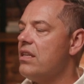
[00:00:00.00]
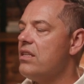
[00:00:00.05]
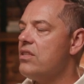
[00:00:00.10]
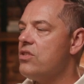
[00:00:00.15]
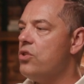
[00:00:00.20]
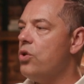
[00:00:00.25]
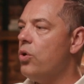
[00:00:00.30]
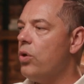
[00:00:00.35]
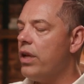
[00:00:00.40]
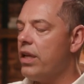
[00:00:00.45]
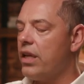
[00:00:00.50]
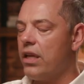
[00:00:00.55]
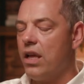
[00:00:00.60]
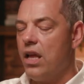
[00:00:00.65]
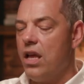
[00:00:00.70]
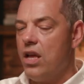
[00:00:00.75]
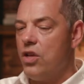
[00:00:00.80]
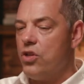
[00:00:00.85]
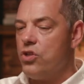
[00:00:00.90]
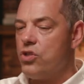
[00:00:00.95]
doing.
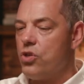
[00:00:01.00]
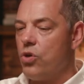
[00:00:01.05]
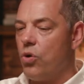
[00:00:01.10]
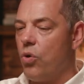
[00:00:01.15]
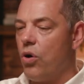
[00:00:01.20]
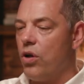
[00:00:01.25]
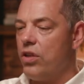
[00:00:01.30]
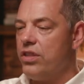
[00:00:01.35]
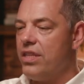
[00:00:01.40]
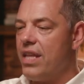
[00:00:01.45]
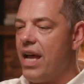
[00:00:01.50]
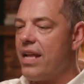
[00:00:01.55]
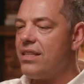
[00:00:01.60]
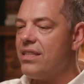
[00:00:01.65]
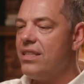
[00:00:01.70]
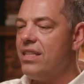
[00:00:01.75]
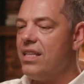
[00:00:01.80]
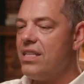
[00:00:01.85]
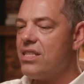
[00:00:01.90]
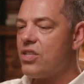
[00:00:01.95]
So
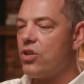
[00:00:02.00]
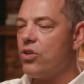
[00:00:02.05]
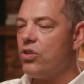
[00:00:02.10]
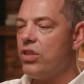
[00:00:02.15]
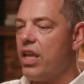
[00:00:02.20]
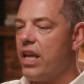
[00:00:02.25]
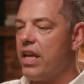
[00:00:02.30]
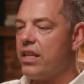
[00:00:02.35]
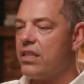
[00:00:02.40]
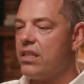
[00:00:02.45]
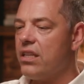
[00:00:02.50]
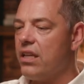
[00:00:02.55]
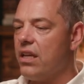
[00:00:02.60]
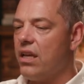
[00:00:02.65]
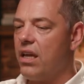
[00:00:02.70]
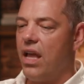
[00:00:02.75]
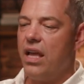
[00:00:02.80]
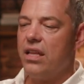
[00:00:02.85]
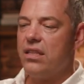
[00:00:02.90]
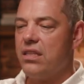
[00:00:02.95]
that disconnect
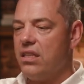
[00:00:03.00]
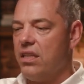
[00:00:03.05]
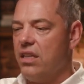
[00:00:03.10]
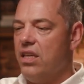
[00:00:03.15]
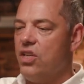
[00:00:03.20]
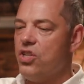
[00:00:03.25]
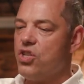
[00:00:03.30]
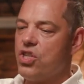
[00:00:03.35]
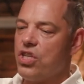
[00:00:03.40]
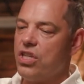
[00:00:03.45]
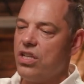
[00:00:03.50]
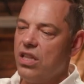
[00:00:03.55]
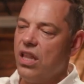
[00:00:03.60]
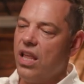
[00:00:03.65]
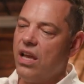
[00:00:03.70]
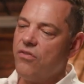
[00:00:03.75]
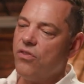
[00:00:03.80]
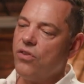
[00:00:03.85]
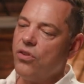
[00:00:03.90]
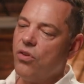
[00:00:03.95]
at each
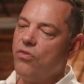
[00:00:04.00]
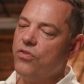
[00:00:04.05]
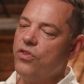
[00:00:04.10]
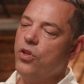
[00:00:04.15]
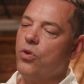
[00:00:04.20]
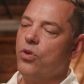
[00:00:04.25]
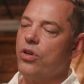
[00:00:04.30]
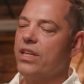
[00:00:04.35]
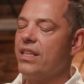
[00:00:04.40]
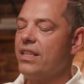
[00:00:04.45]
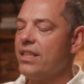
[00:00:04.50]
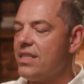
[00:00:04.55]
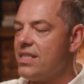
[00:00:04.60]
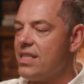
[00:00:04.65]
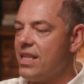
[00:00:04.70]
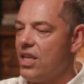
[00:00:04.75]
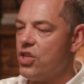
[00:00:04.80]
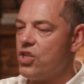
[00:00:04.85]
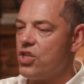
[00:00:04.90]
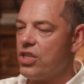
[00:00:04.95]
level of the
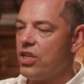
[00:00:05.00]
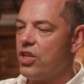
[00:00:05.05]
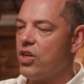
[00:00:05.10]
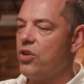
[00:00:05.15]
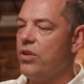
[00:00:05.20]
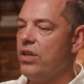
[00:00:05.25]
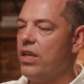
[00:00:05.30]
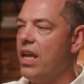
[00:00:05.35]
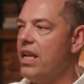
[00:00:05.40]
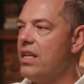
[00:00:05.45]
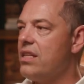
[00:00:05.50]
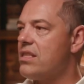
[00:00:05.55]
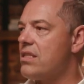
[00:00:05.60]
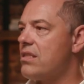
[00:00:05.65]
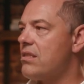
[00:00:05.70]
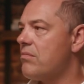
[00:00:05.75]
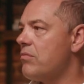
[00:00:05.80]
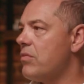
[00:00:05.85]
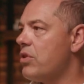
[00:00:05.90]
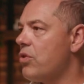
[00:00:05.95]
organization creates,
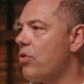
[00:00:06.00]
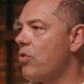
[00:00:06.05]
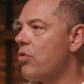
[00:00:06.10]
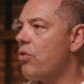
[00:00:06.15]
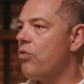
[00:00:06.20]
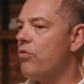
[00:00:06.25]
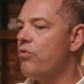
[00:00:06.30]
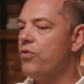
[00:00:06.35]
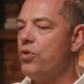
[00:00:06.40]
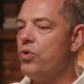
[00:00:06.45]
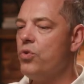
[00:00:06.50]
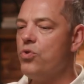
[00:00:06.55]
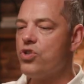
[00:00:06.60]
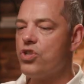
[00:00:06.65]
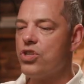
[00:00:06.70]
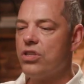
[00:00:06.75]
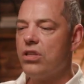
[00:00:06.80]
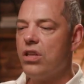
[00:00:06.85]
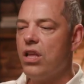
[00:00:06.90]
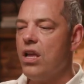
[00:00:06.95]

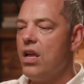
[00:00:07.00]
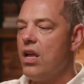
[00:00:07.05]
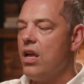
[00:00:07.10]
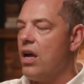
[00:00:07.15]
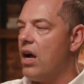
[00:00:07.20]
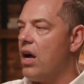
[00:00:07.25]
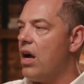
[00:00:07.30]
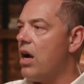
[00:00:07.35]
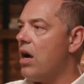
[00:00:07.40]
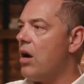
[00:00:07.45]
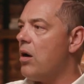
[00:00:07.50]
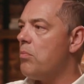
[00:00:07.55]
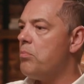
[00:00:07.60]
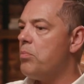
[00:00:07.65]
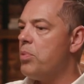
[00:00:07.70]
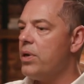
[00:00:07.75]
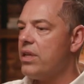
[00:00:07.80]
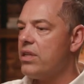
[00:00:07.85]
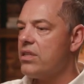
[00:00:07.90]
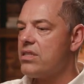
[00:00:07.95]
confusion,
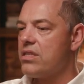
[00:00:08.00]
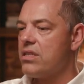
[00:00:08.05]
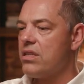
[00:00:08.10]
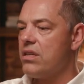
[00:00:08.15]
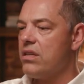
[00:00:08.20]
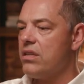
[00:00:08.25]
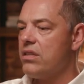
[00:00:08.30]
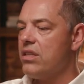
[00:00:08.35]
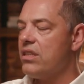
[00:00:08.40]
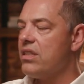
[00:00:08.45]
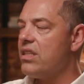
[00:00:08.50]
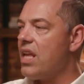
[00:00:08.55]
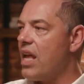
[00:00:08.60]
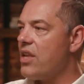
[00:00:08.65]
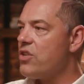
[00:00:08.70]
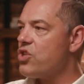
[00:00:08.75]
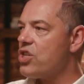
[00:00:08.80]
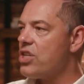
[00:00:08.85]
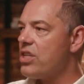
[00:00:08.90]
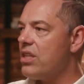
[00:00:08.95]
brings the
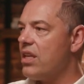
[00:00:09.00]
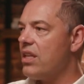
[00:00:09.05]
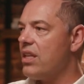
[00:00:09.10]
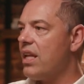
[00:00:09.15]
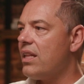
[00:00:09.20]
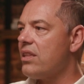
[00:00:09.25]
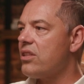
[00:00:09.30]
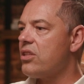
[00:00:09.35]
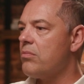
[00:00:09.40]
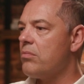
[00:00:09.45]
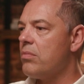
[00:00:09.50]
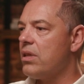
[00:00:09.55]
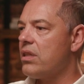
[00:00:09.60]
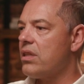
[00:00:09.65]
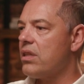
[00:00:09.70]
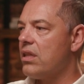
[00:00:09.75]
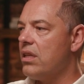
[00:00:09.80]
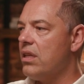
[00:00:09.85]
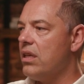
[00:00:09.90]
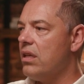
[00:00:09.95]
tension, and
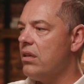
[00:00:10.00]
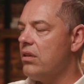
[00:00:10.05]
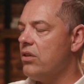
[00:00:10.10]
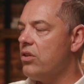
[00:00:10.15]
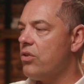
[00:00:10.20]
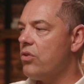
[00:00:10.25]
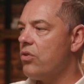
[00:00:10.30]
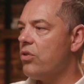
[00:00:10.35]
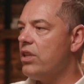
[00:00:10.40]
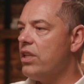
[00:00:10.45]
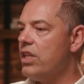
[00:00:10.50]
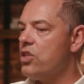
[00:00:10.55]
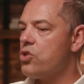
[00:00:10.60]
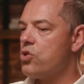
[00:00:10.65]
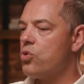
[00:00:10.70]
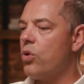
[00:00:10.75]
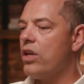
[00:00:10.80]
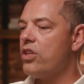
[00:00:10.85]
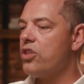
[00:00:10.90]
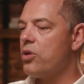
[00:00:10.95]
ultimately, leads
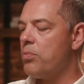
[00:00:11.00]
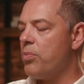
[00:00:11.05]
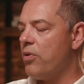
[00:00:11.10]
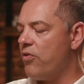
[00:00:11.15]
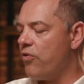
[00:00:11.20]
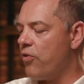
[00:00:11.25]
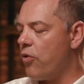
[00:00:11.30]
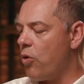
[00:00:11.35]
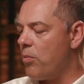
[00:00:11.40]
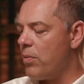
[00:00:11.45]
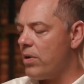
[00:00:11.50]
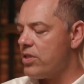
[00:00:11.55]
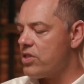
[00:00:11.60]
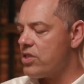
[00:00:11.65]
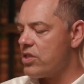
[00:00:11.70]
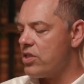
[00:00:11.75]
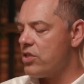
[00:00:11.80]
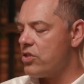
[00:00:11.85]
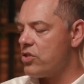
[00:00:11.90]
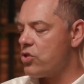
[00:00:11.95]
to
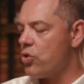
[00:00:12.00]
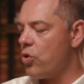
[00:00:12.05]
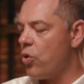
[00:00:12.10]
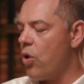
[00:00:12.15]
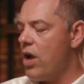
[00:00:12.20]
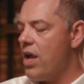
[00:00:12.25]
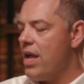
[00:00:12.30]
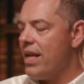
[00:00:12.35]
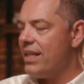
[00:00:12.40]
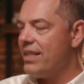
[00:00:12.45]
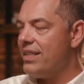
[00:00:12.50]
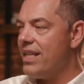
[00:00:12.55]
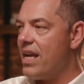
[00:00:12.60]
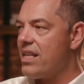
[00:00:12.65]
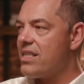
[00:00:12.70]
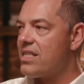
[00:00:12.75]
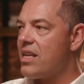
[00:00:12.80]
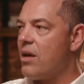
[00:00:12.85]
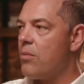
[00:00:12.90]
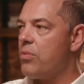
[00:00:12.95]
underperformance. So
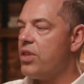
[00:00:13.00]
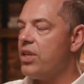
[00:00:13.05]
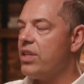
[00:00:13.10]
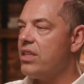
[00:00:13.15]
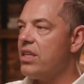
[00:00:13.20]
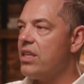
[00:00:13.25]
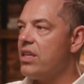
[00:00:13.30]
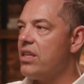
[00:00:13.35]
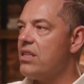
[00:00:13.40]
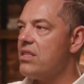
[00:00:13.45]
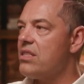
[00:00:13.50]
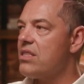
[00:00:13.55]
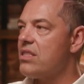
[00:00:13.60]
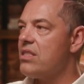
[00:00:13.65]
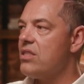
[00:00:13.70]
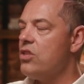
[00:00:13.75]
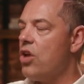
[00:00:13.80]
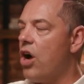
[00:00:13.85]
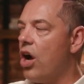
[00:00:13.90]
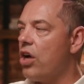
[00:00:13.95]
that's something that is
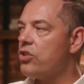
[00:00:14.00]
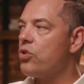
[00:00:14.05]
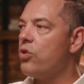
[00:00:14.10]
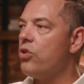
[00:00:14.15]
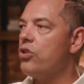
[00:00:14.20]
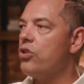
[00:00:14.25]
not going